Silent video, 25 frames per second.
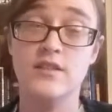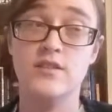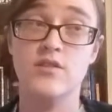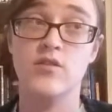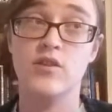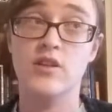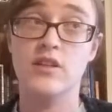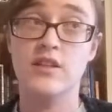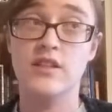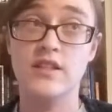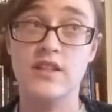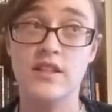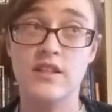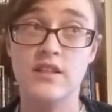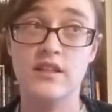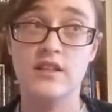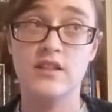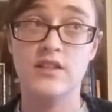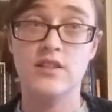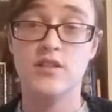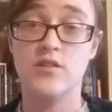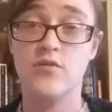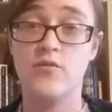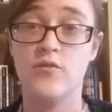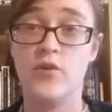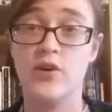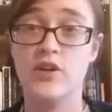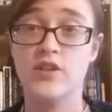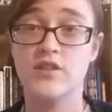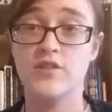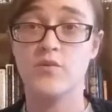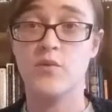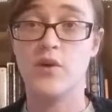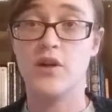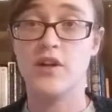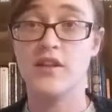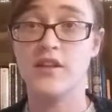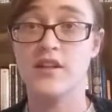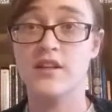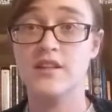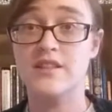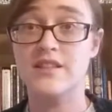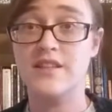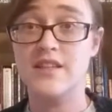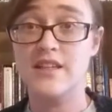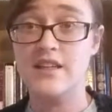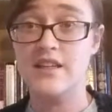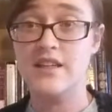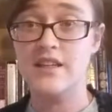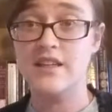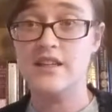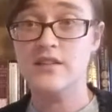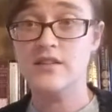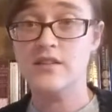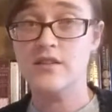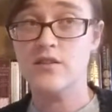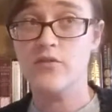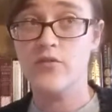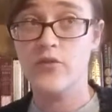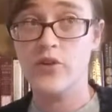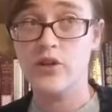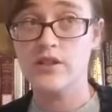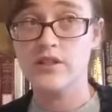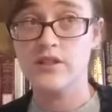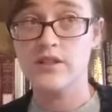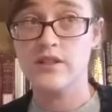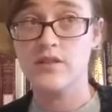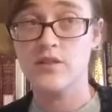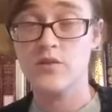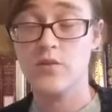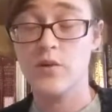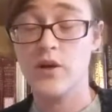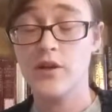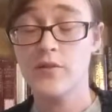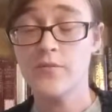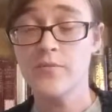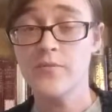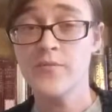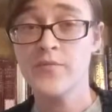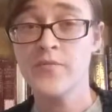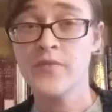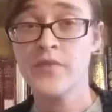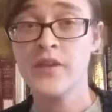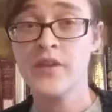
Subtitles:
so the D is the voiced one and the T is the voiceless one.